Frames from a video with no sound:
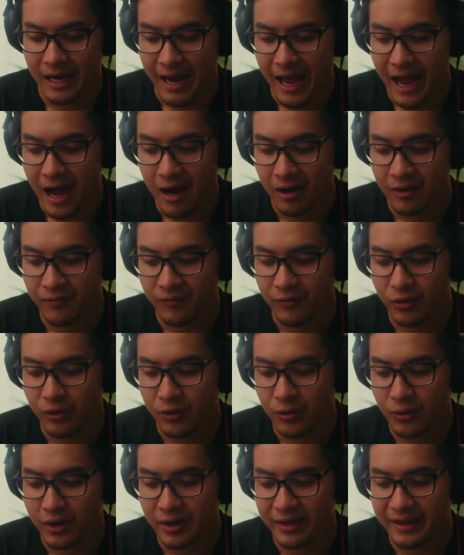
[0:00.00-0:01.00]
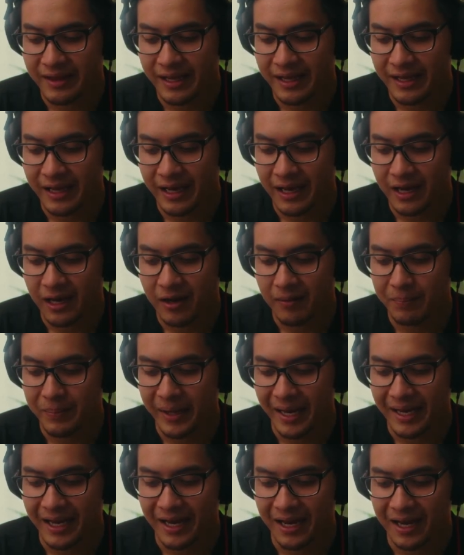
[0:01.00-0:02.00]
now if you are thinking of
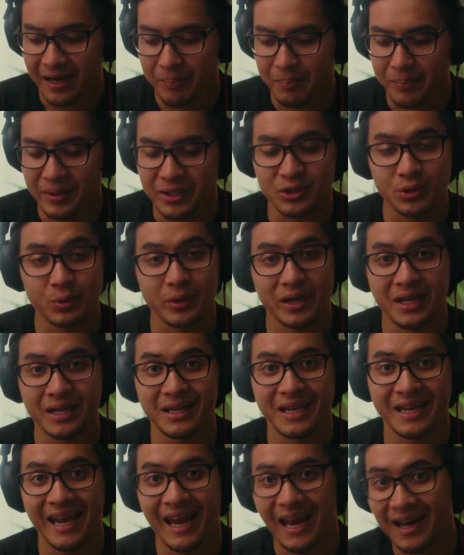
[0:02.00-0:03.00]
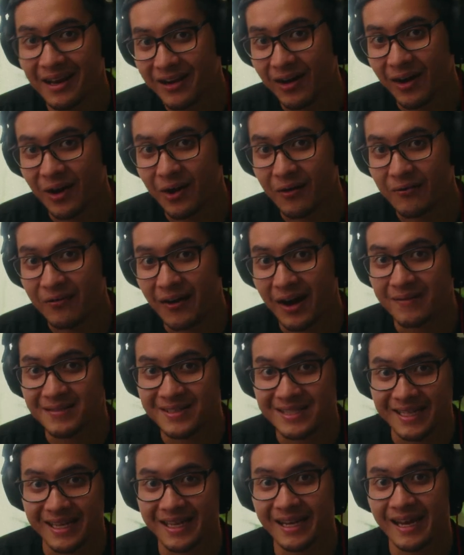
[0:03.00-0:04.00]
picking up between the Canon
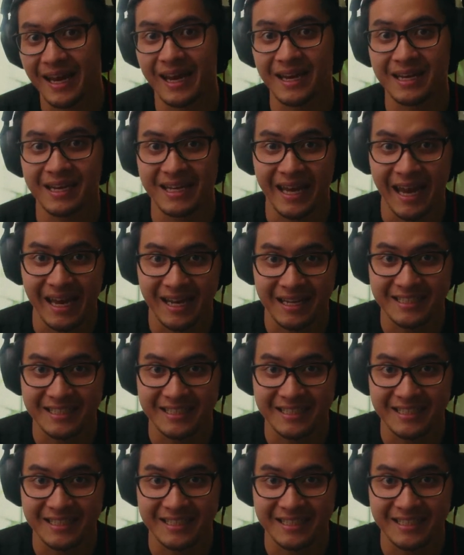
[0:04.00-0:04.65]
R5C and the Canon